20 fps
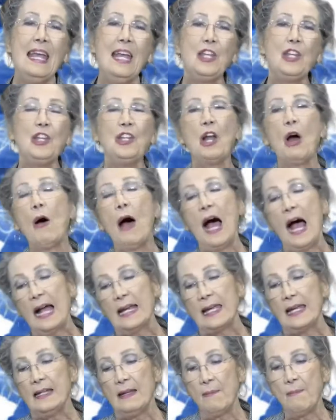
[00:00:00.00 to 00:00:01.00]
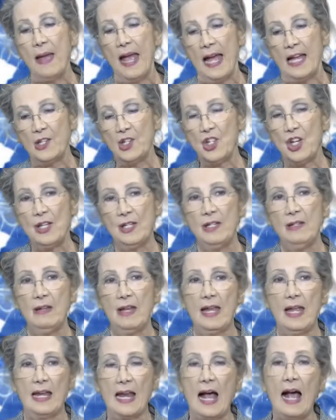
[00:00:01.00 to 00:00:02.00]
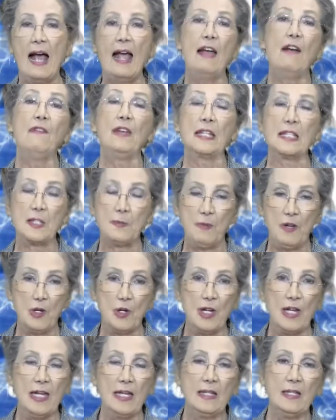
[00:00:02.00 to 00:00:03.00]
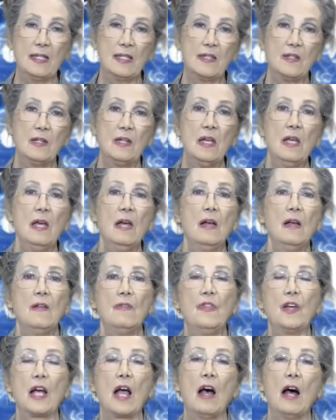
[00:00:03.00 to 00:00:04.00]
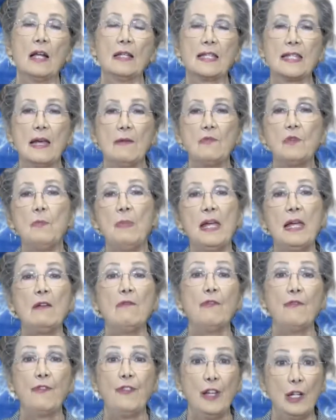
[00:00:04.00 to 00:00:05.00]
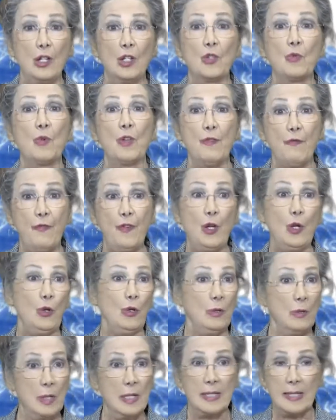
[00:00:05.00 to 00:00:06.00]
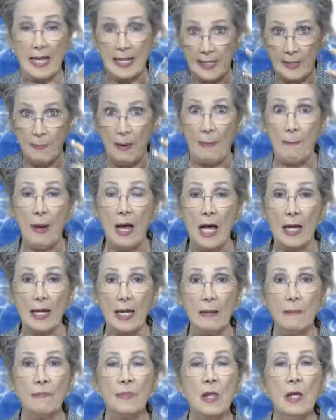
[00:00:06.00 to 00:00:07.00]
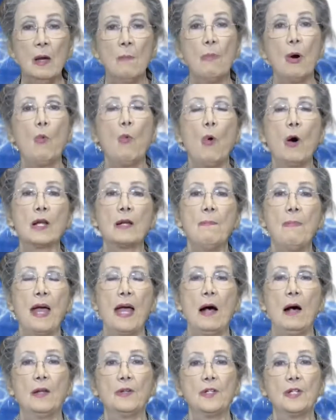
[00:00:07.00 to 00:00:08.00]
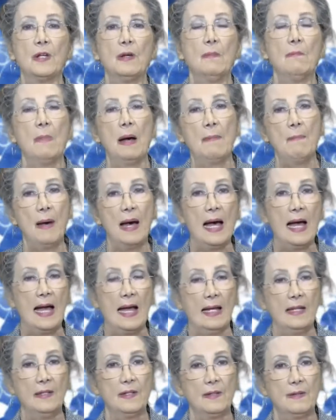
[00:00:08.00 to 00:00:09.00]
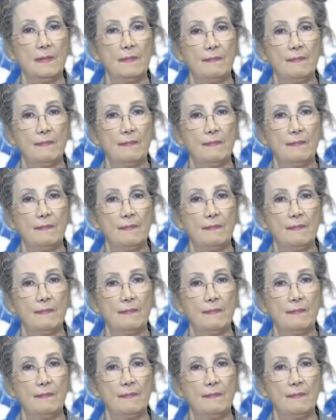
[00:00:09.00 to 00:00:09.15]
you know, I can imagine, and I have experienced the concept of being filled with food, because that's my body. But what about my mind